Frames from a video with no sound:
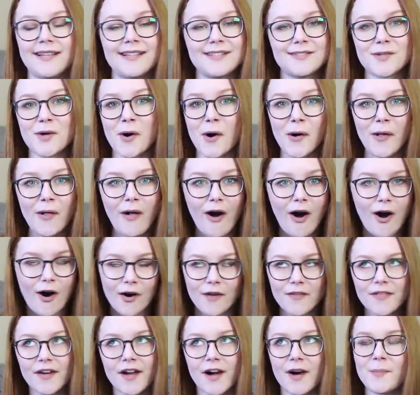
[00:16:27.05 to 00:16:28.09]
Let's call
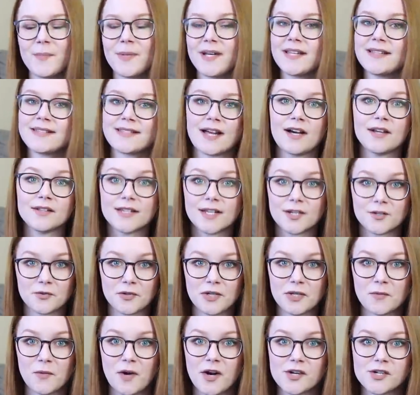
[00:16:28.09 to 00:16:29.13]
all the companies out that
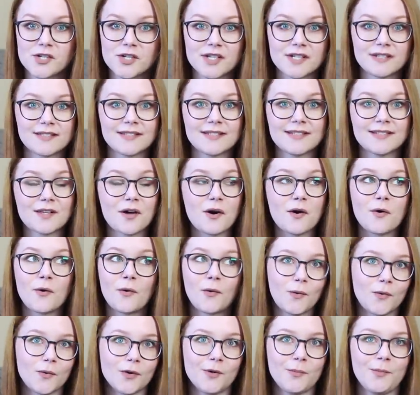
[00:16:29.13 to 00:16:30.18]
greenwash because it's a
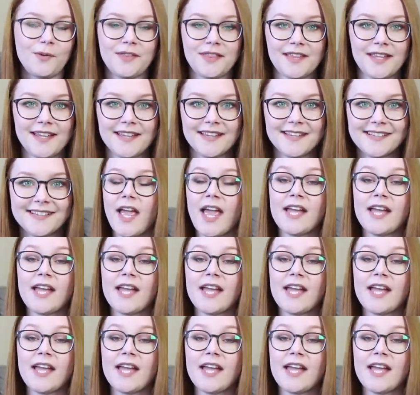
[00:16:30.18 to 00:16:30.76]
horrible thing.